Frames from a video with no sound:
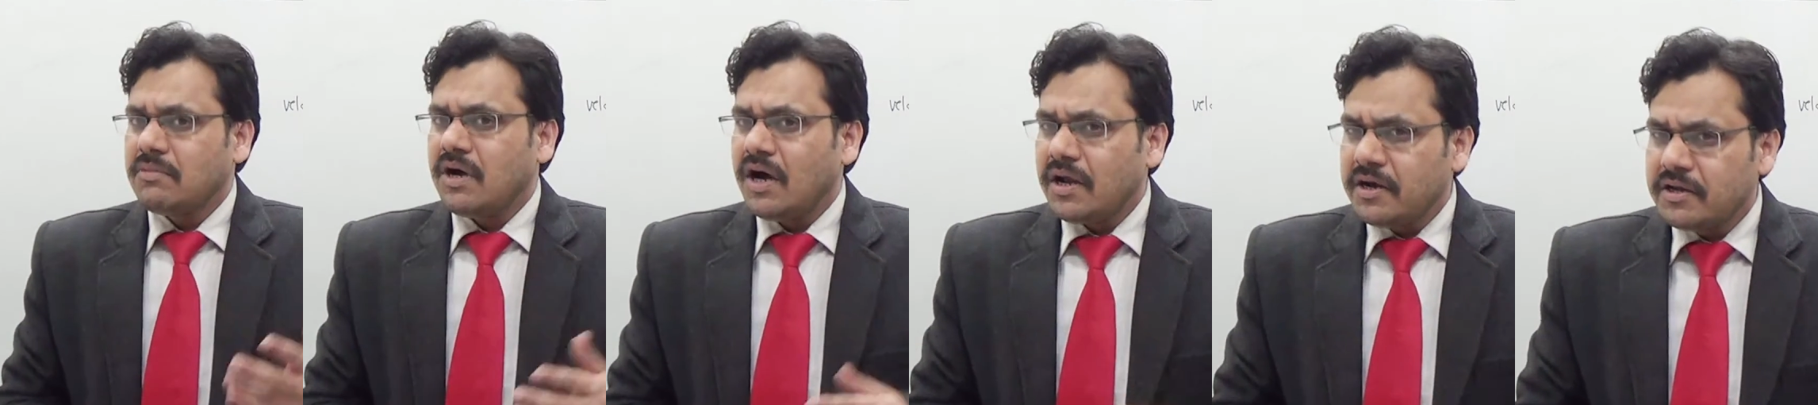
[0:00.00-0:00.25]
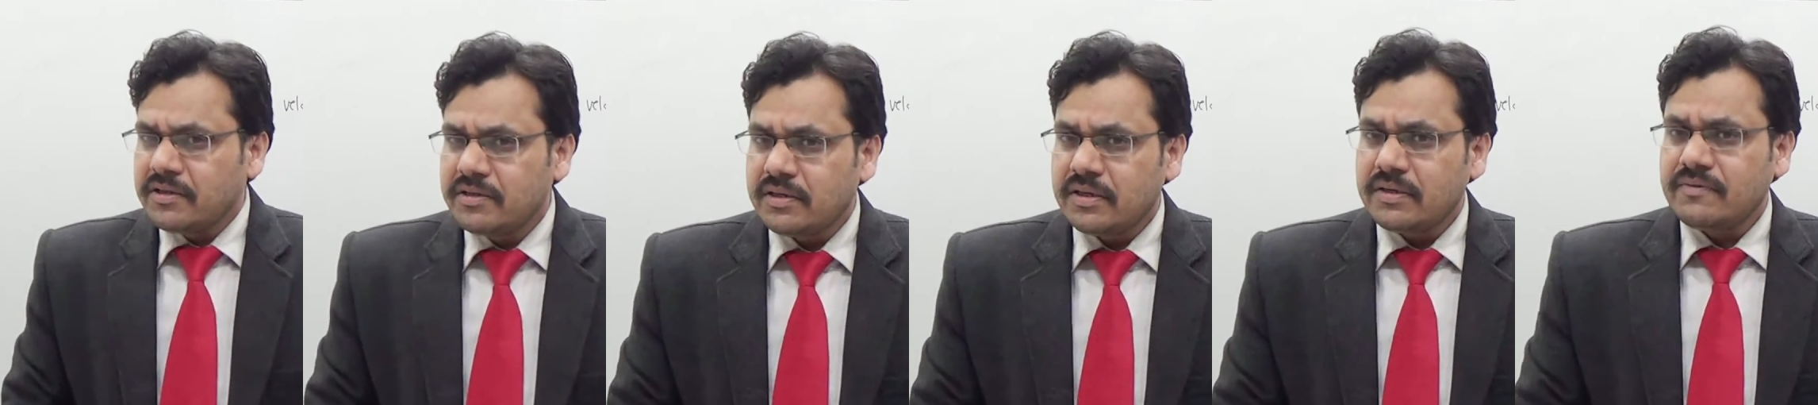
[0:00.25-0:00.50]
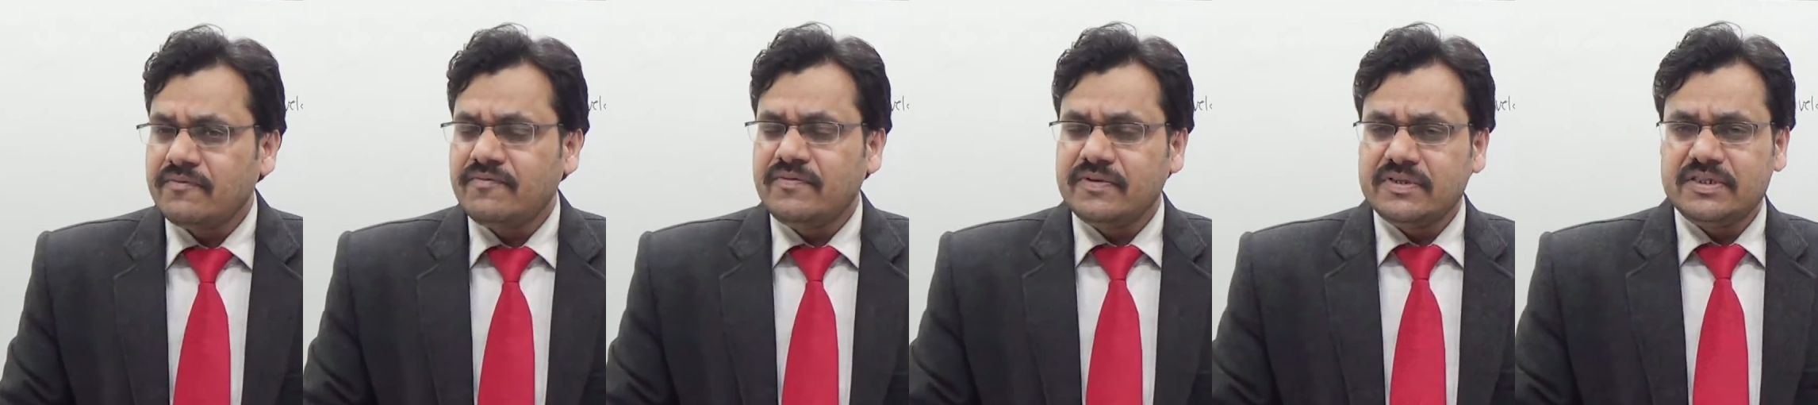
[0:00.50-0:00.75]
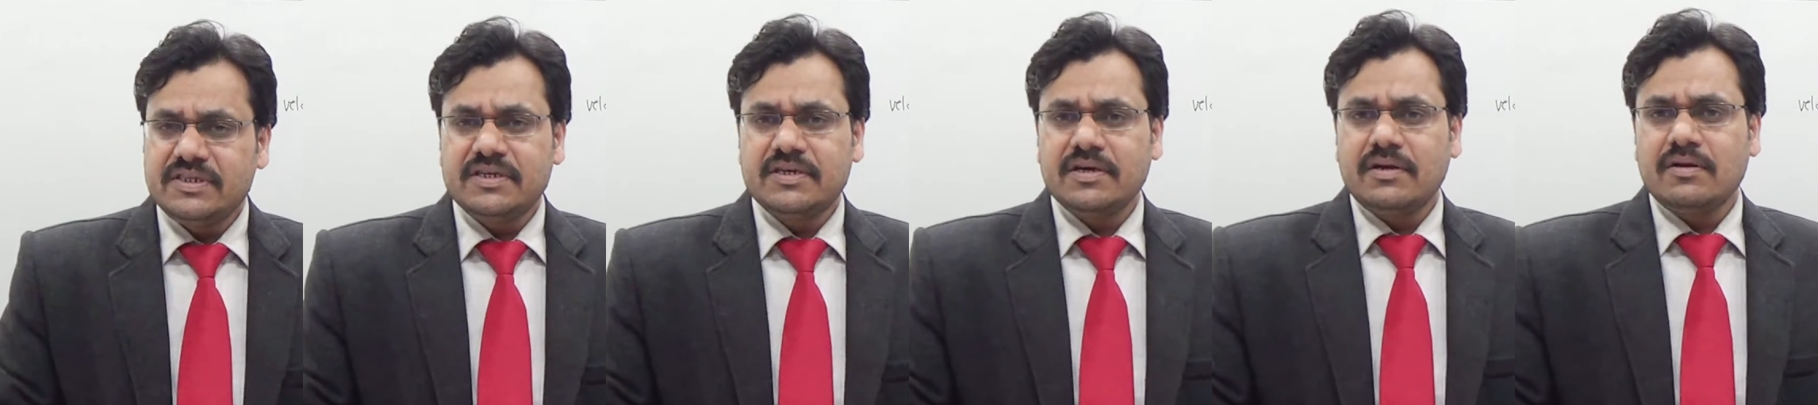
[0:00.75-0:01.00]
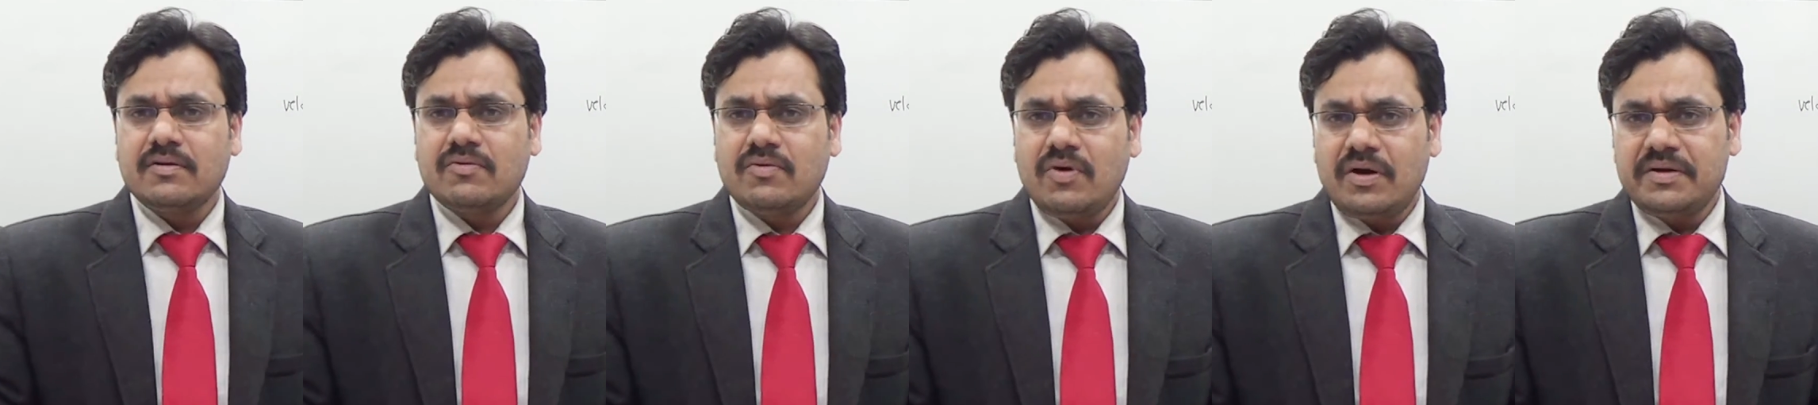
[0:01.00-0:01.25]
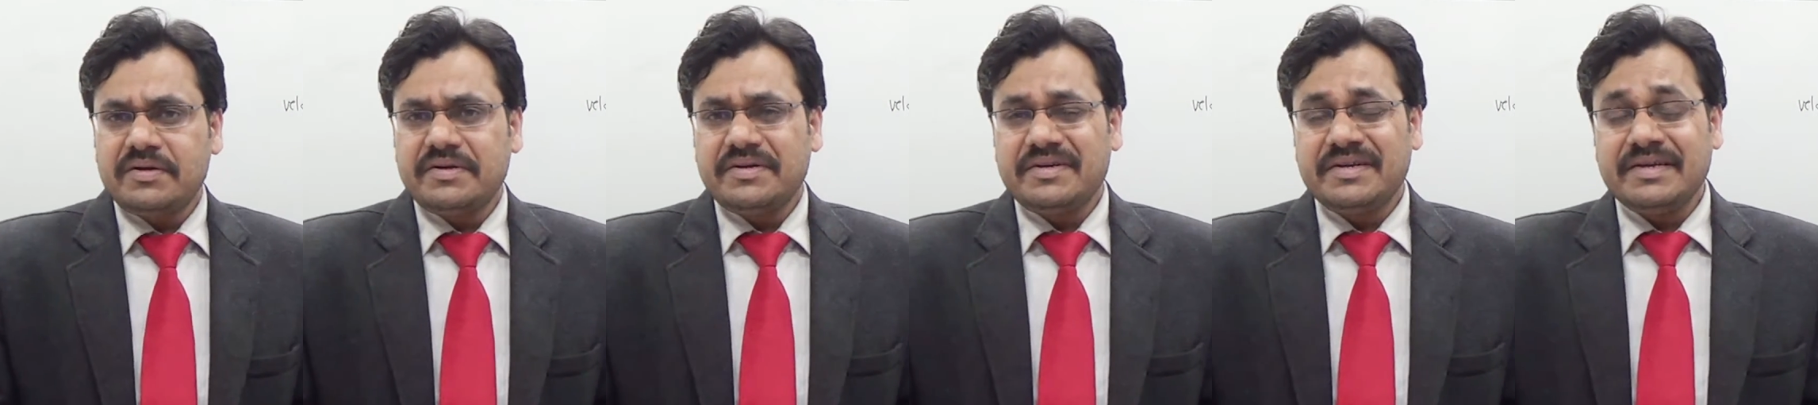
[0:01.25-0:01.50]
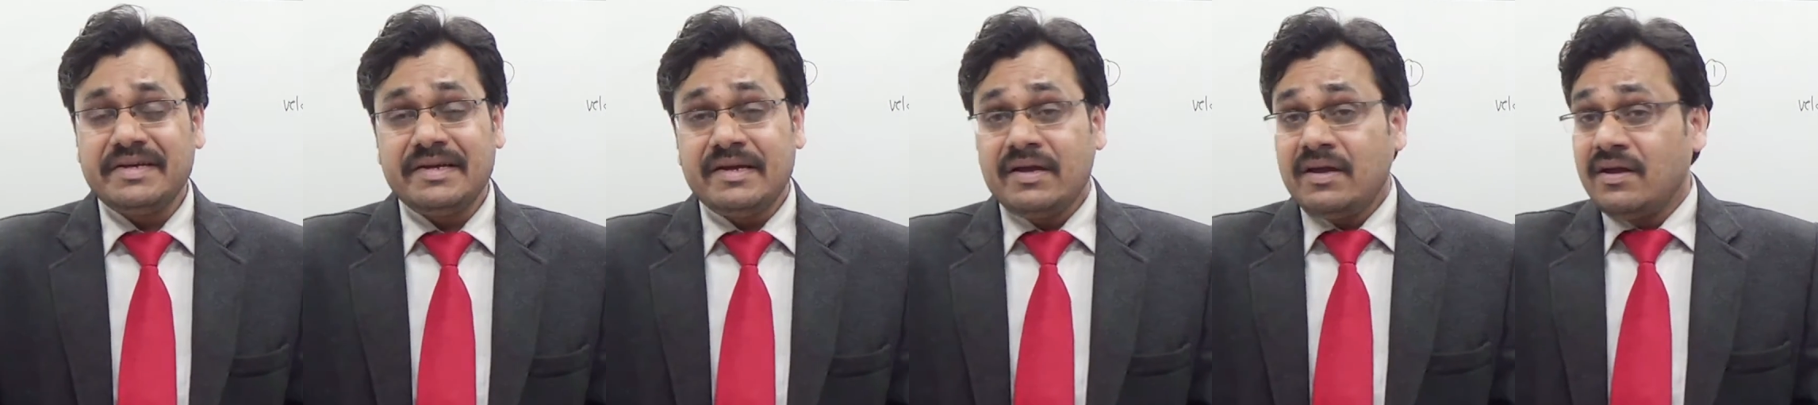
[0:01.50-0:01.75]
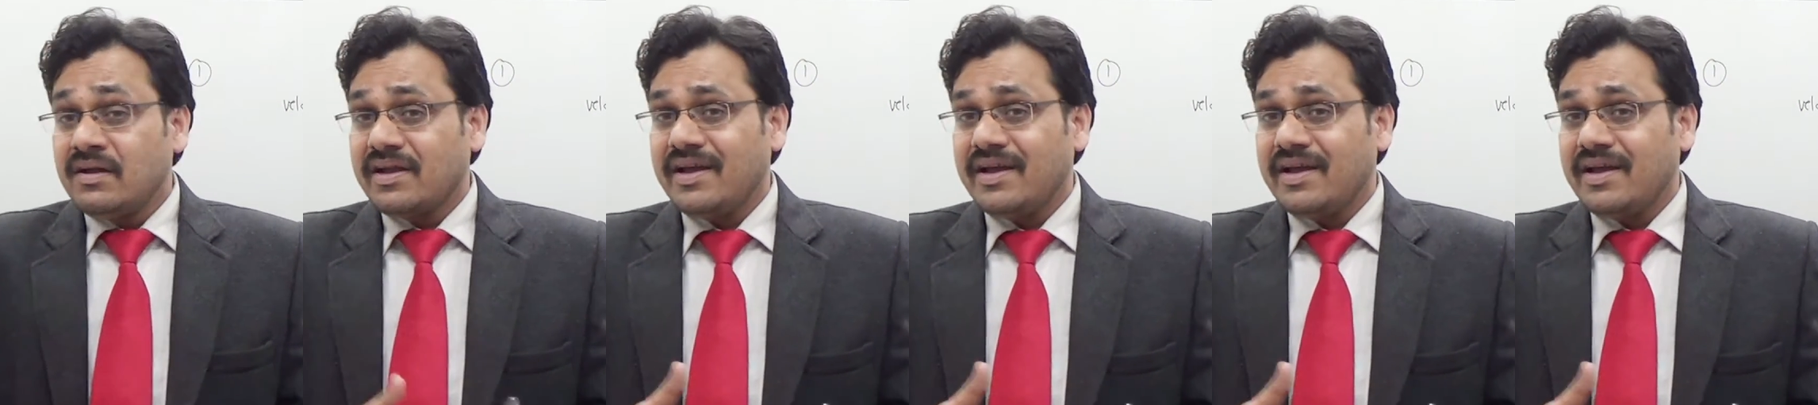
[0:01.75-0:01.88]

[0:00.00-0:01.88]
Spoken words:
another physical quantity